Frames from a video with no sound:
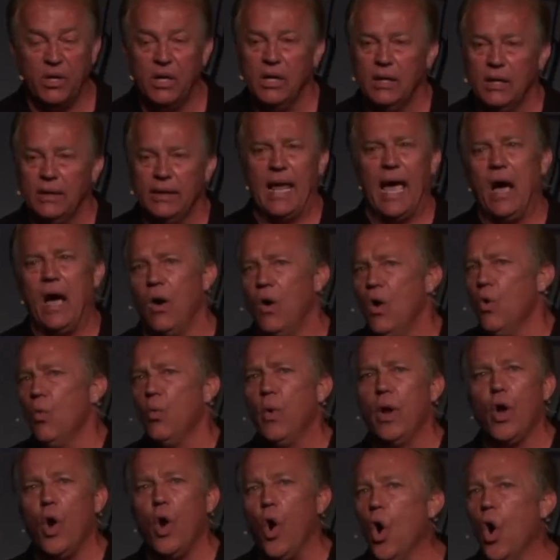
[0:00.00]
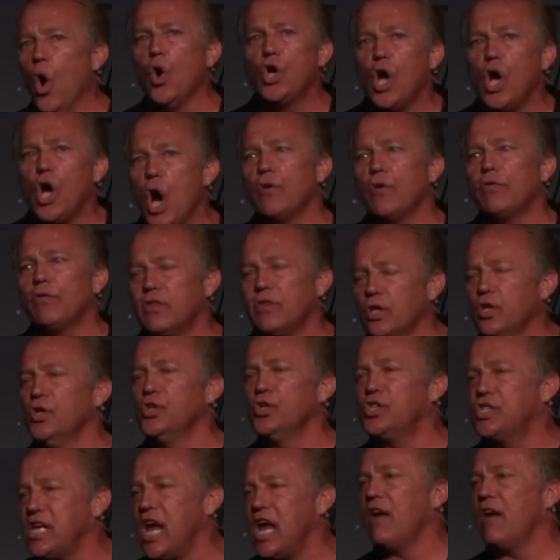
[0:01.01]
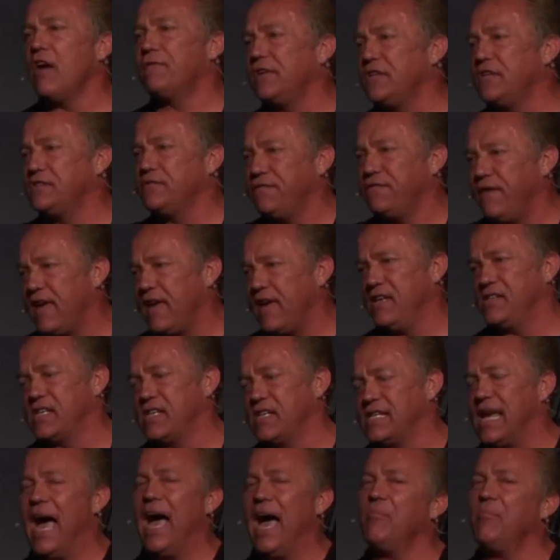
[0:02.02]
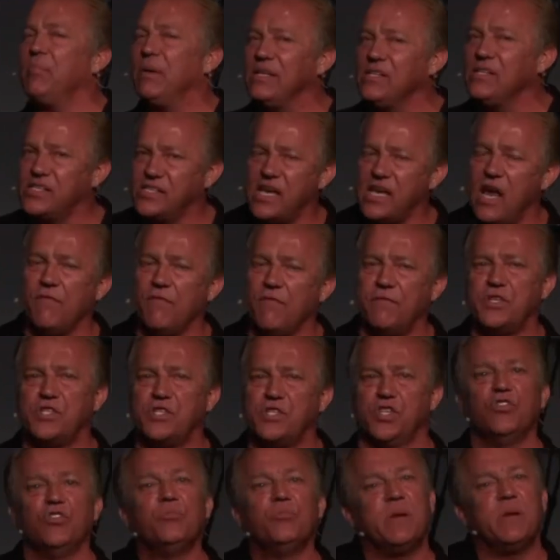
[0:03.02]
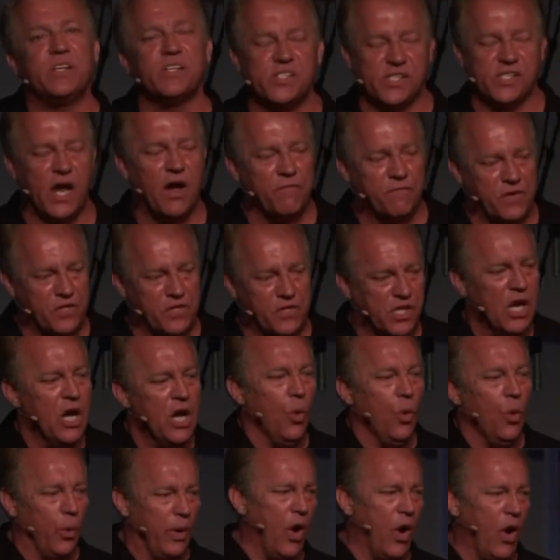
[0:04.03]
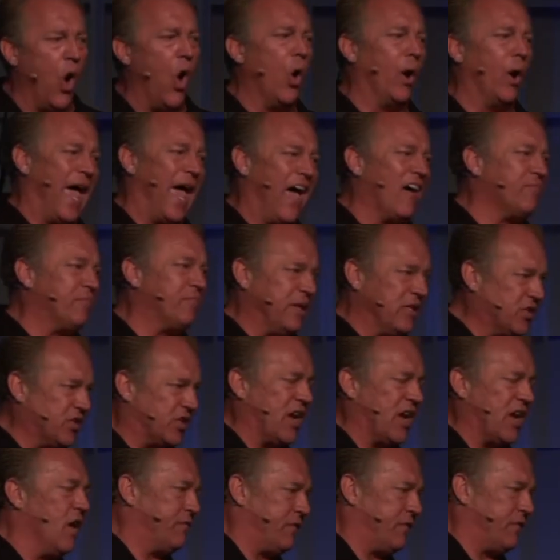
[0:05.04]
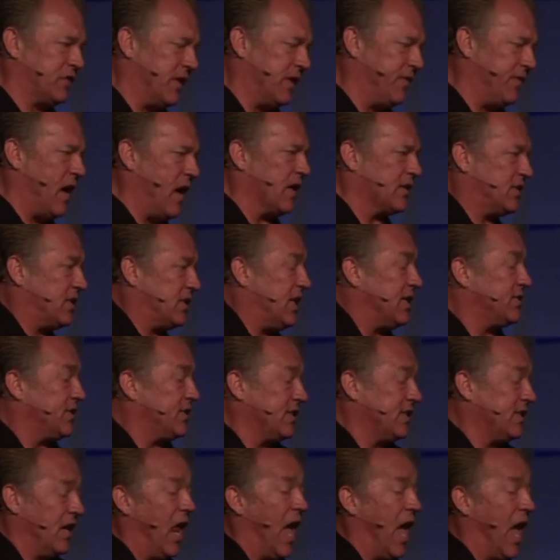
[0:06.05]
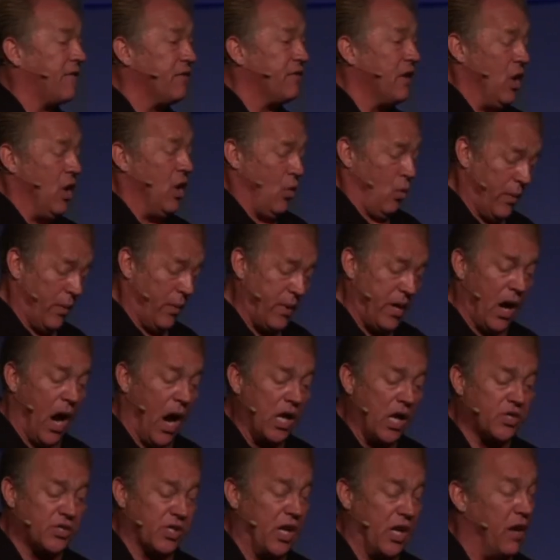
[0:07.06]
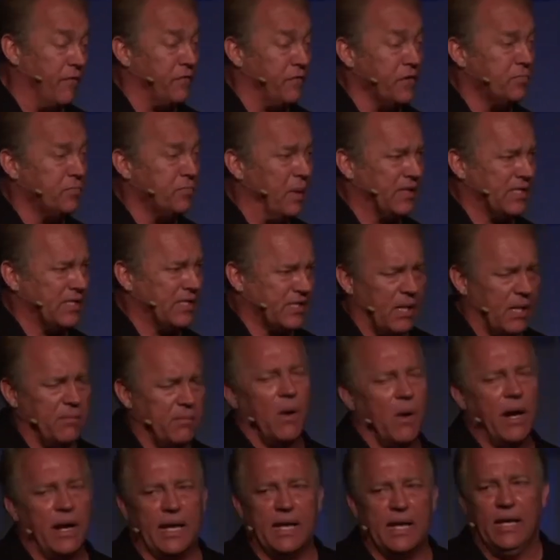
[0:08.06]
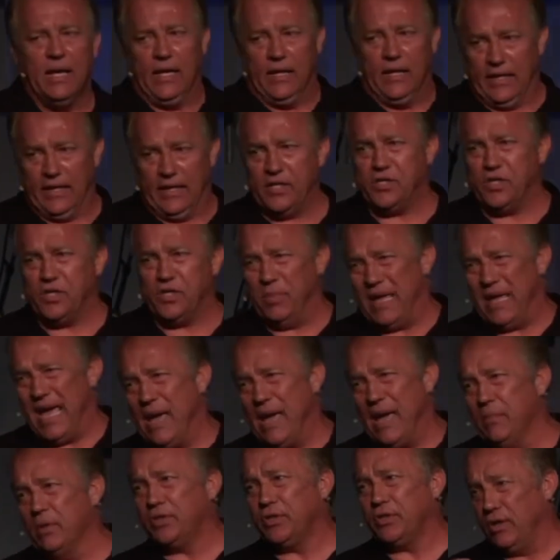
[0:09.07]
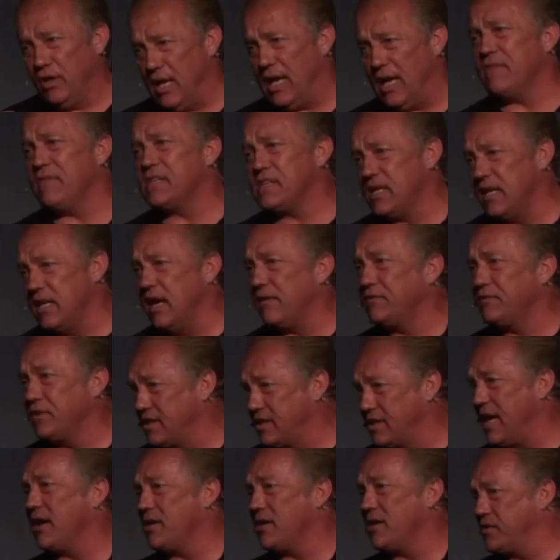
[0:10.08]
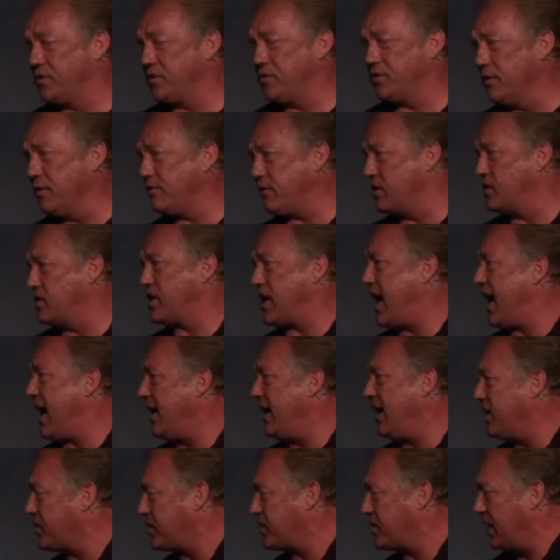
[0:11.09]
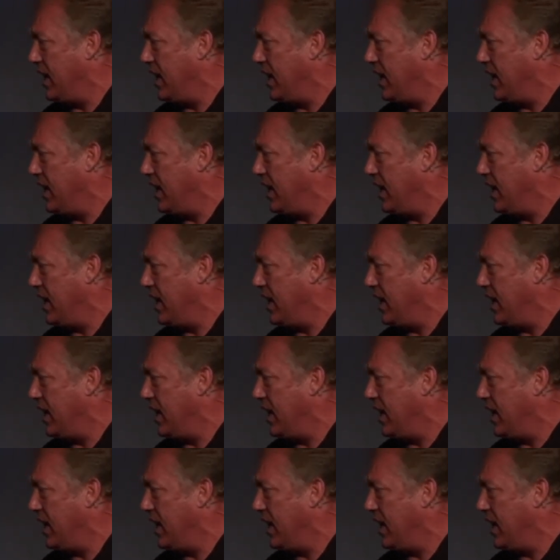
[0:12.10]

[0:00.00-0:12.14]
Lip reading: Now, we all go through selfish phases. I've been selfish, you've been selfish. We all have been selfish. And there are seasons in life where we are selfish, but somebody needs to be able to love us enough to tell us the truth and say, hey, listen,